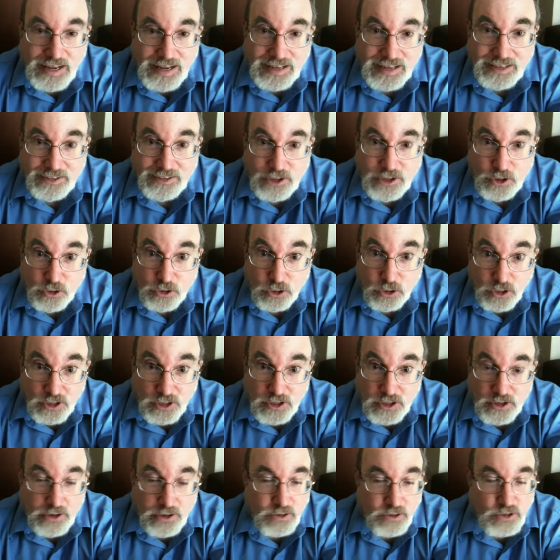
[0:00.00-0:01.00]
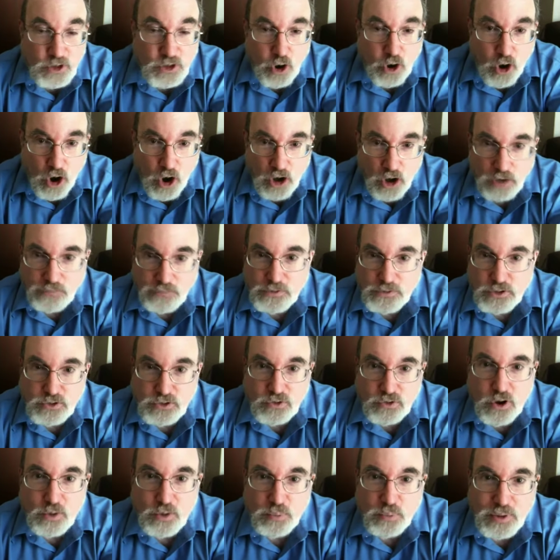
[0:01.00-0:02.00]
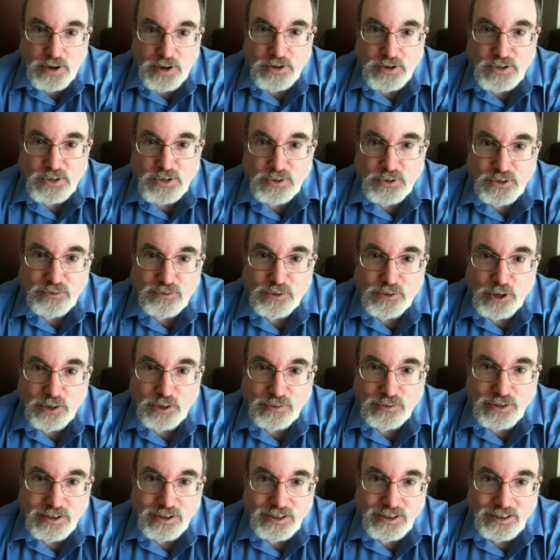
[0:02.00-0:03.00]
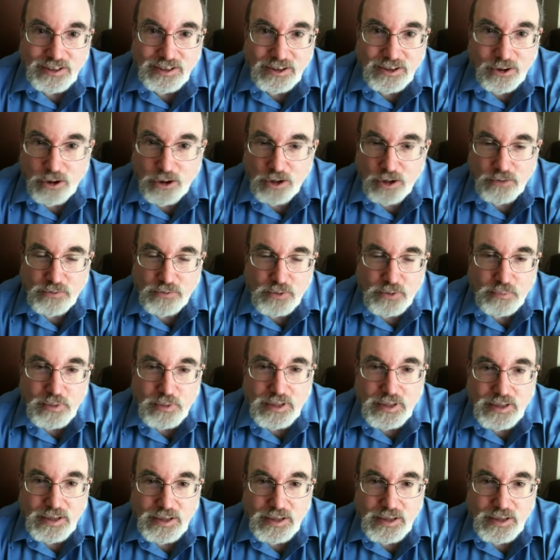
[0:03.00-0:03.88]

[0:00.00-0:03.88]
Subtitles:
In the early years, all of the strong players are involved, all of them.